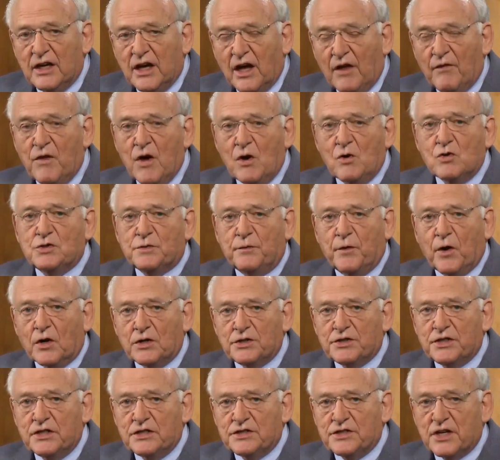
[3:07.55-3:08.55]
And those
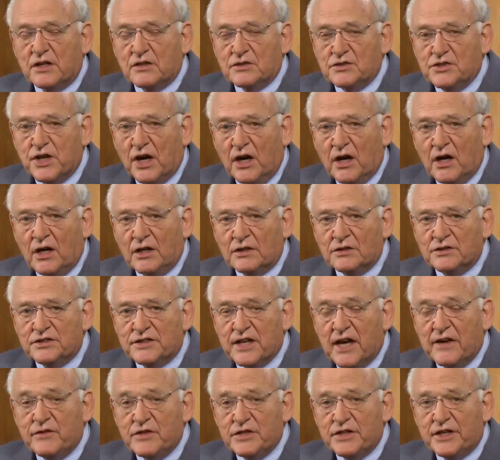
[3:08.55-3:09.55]
verses are John
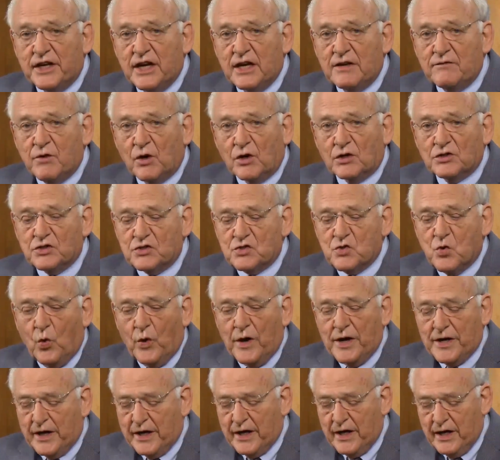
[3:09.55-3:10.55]
17, verse
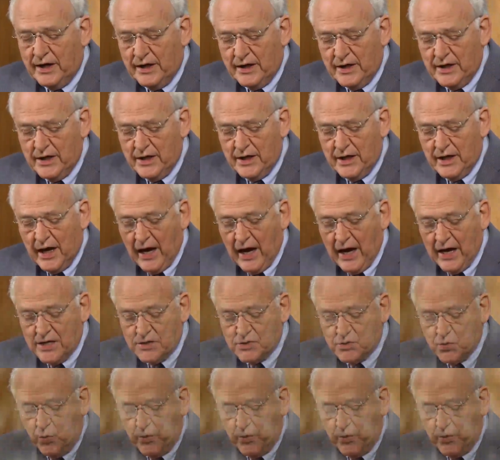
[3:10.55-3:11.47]
20 and